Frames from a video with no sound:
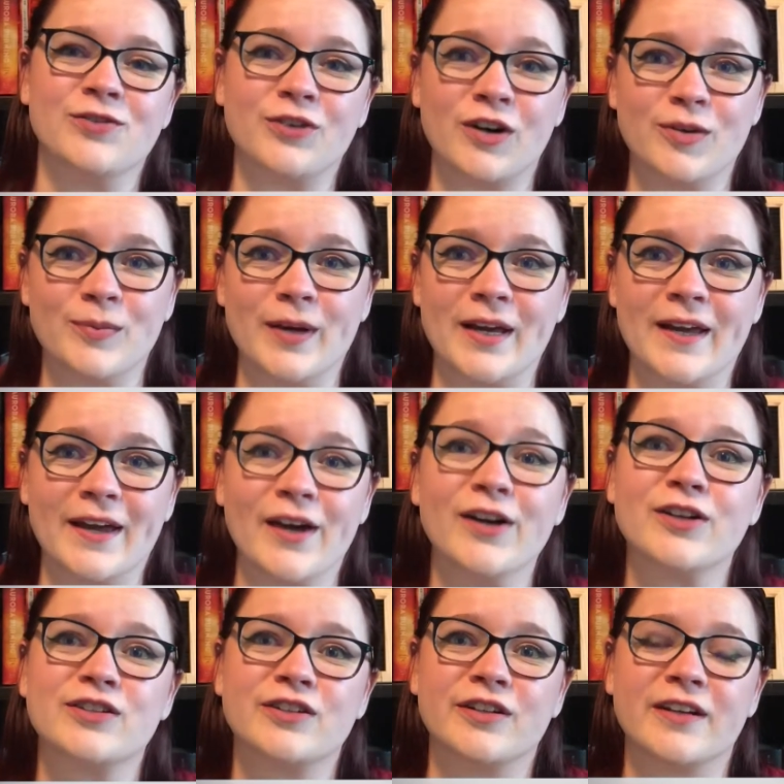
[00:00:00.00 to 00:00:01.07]
our main
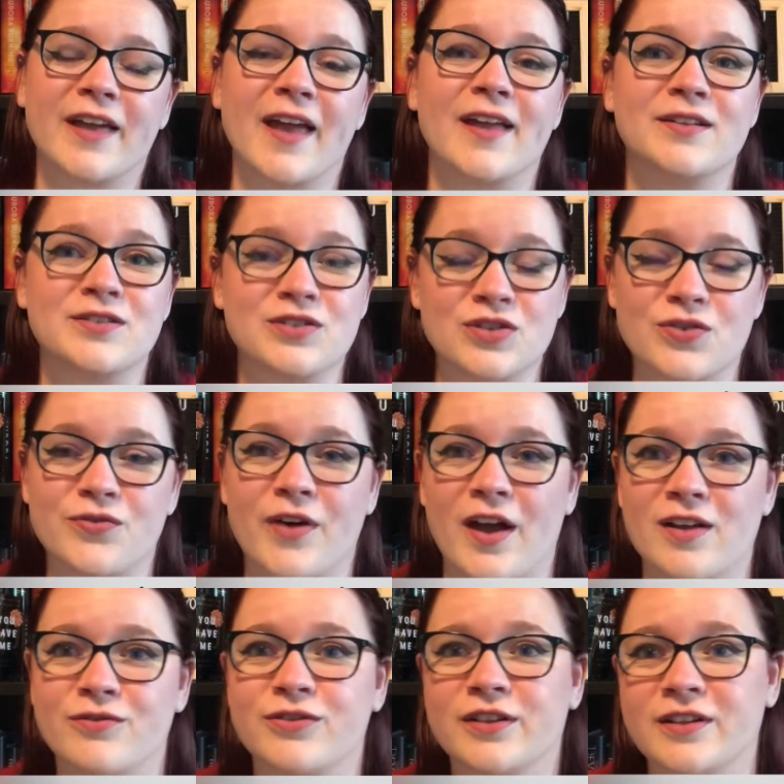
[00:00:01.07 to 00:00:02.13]
character can
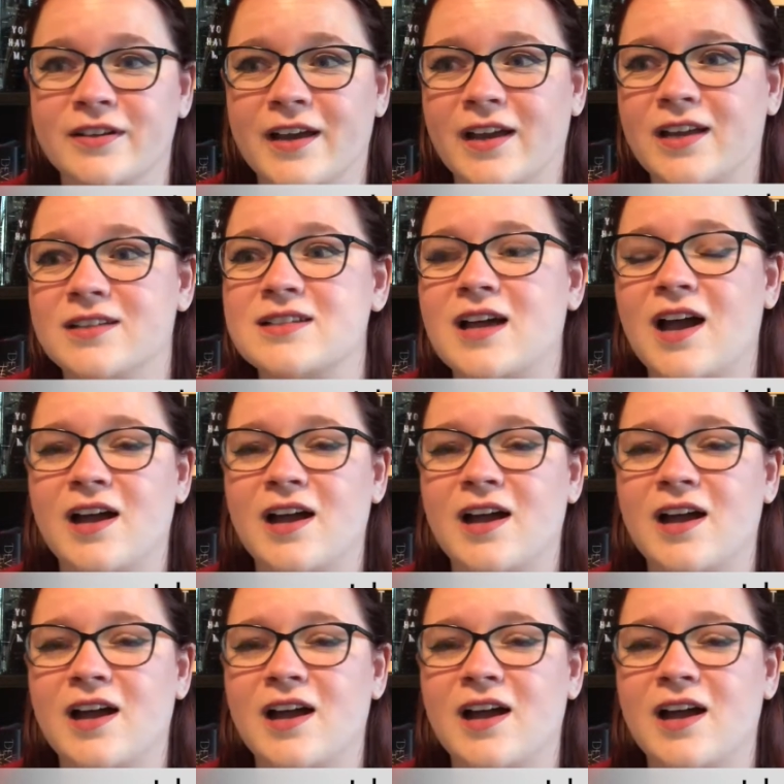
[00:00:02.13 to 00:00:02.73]
survive the night.